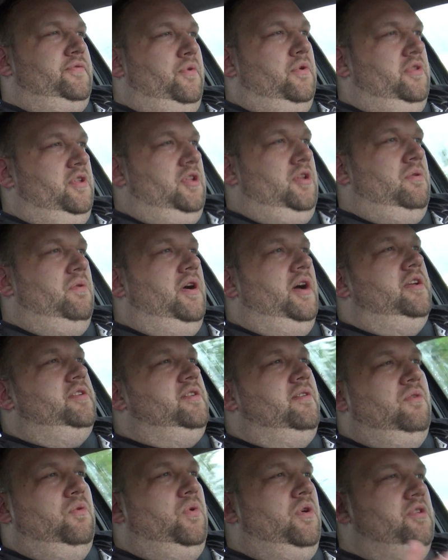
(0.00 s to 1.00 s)
for the U.S.
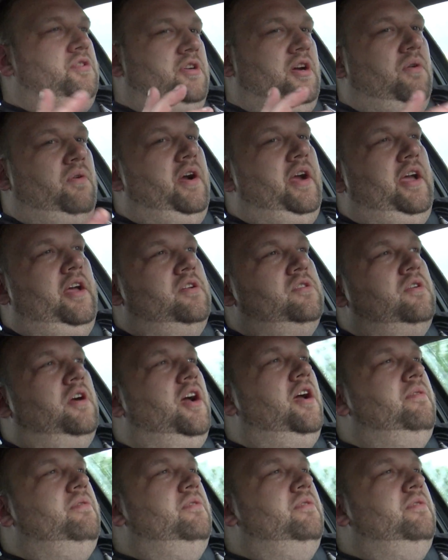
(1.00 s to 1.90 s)
Everywhere else got right-hand drive.